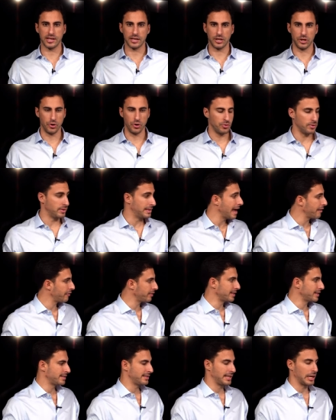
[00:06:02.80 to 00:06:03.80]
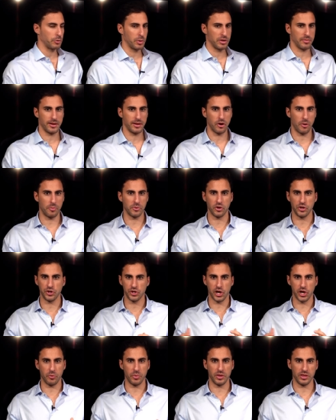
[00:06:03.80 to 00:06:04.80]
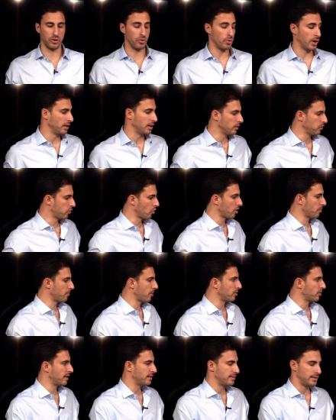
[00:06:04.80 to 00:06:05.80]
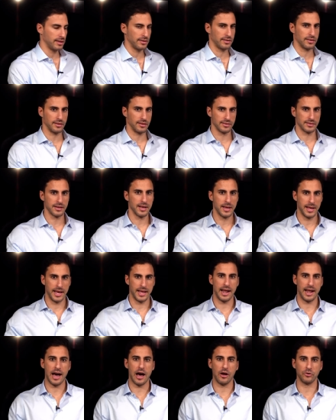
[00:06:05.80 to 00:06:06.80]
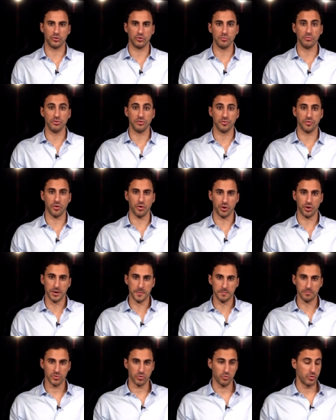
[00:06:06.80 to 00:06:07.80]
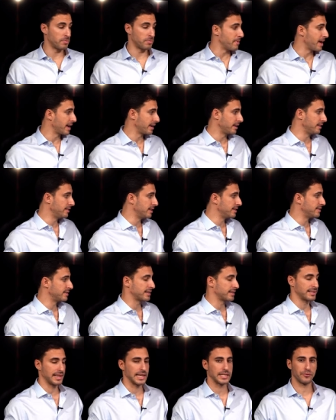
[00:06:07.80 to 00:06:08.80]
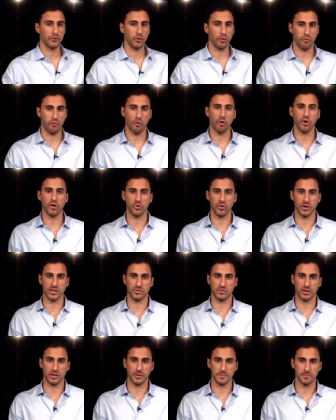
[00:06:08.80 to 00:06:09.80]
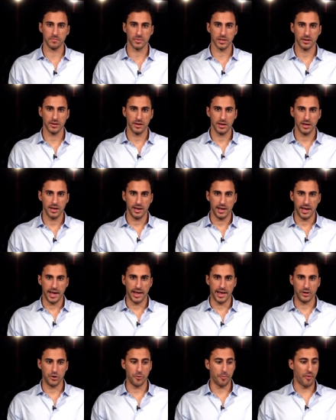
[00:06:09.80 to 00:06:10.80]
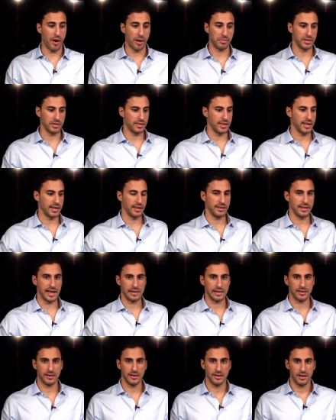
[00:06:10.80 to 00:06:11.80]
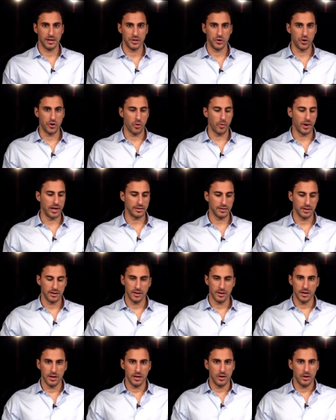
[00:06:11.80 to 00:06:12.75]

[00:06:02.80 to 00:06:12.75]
like you, definitely stick with me I'm gonna share with you a lot about the details and how to move forward with making this successful for you as well. And you're probably thinking that, you know what,